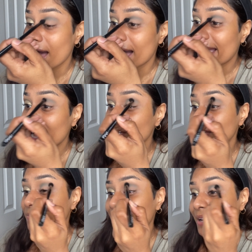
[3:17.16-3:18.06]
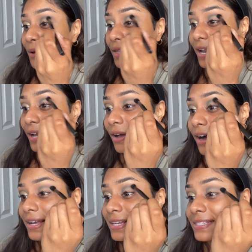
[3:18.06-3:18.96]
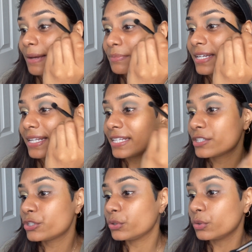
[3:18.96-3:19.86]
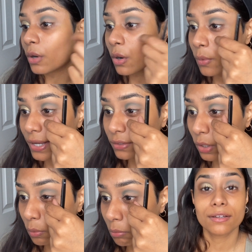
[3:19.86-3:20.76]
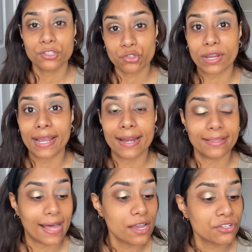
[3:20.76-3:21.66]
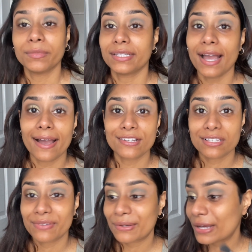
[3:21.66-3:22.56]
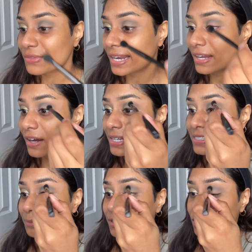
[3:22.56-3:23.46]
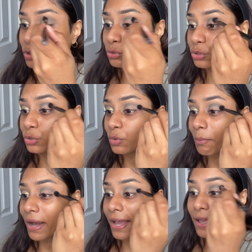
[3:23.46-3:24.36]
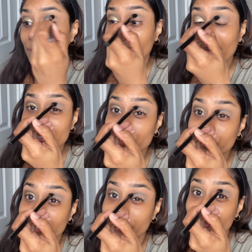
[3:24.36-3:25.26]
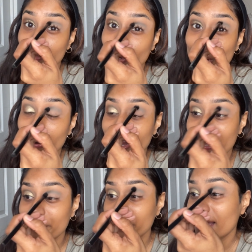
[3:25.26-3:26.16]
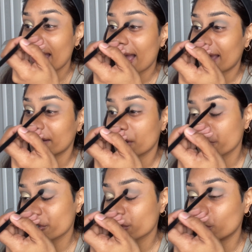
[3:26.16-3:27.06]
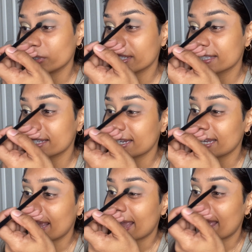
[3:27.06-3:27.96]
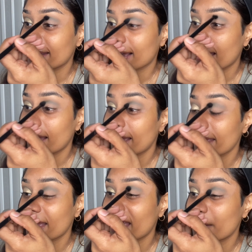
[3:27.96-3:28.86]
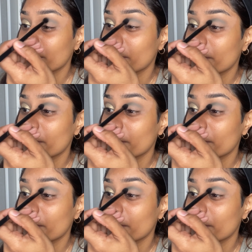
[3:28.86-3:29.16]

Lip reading: I actually found out that I got accepted into, oh, hello, Stray Eyelash. Yeah, I just found out that I got accepted to do my master's program at another school in the city, and I am